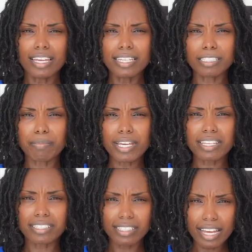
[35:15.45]
is
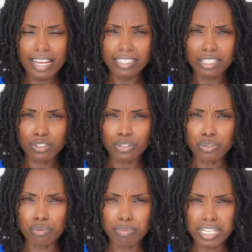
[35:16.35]
being said
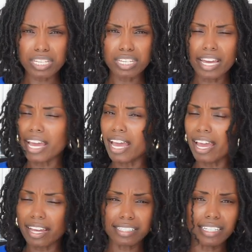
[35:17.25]
to be
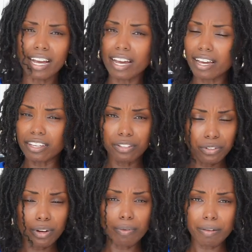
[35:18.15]
anti you
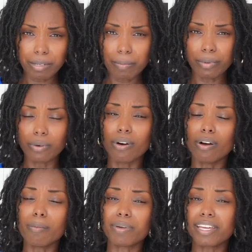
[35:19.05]
know what people
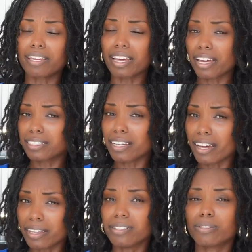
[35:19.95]
are being
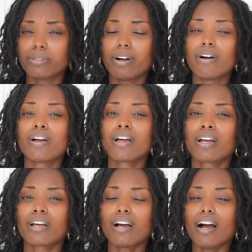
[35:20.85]
anti Israel.
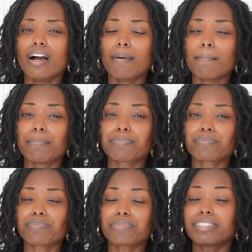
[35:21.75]
Um,
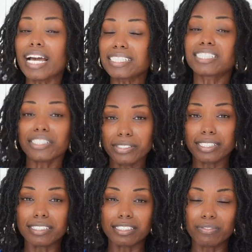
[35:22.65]
that's
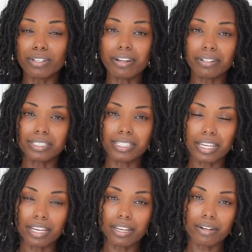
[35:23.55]
serious if you
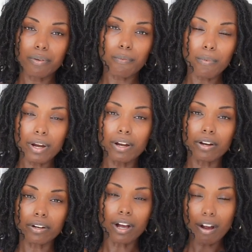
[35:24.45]
understand
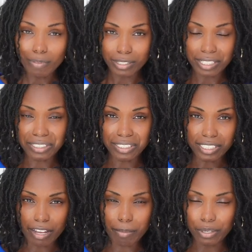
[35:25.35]
where
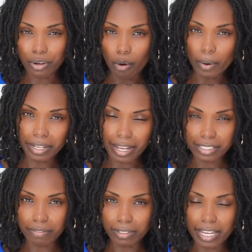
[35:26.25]
conversations have been going
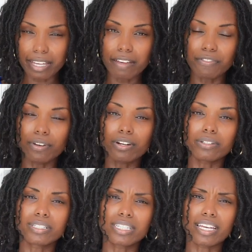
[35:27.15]
as of late. If you
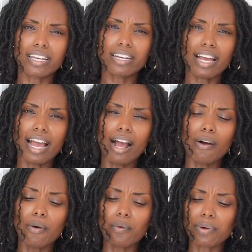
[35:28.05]
understand
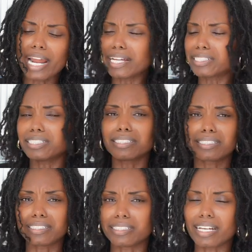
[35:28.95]
how not
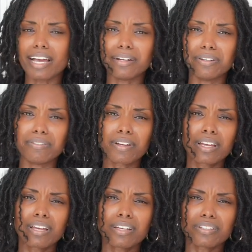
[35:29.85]
just inside of
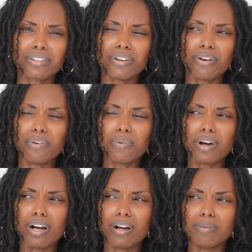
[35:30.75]
you know,
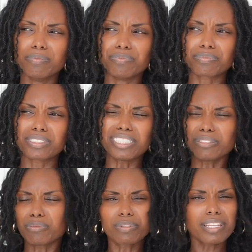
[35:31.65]
um,
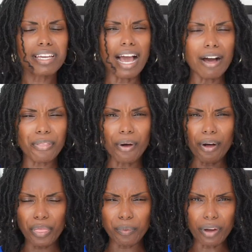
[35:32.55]
just really all,
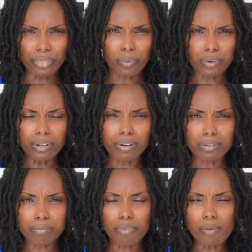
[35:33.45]
all throughout the
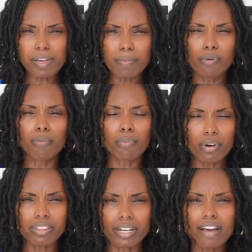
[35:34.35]
world, more people
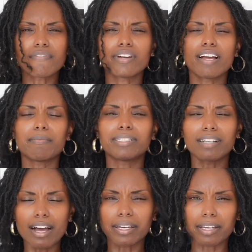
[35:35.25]
more than ever have been
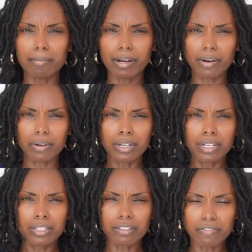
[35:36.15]
talking about
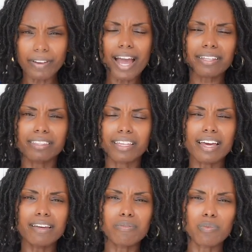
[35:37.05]
the fact
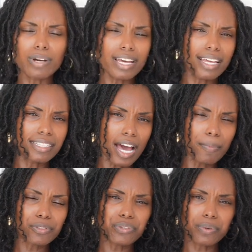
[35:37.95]
that what has
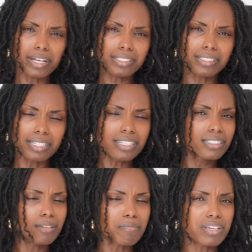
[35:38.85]
happened to us
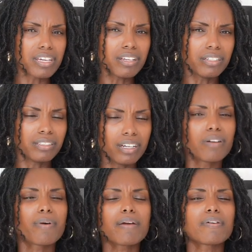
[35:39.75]
needs to be
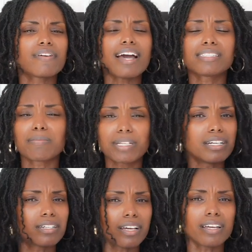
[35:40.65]
done away with. It has to be
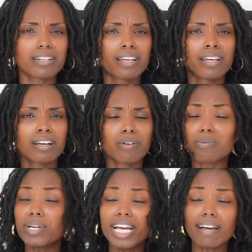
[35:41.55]
undone.
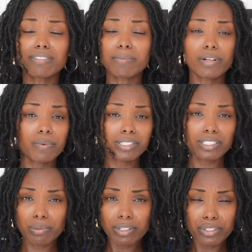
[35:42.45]
We have to be the
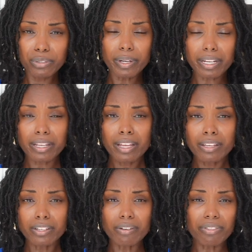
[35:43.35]
ones to undo it.
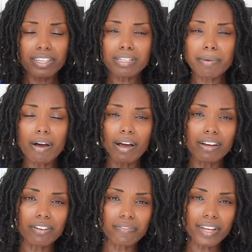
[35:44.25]
You know, think about
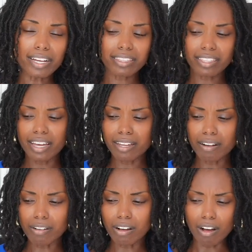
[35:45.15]
how the fact that
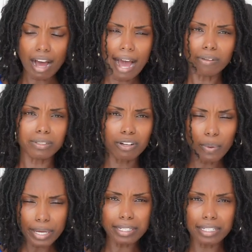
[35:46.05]
how
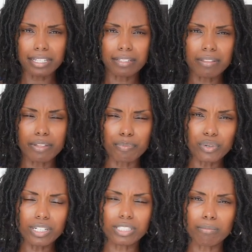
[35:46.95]
quickly the
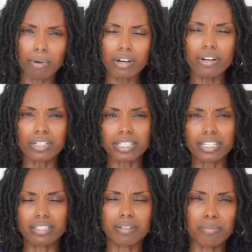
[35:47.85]
British
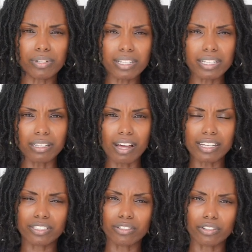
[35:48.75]
monarchy completely
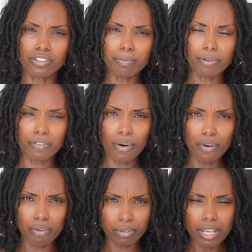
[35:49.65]
lost their grip of
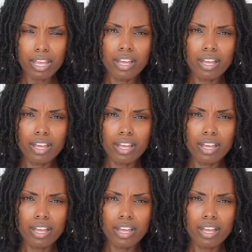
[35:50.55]
hold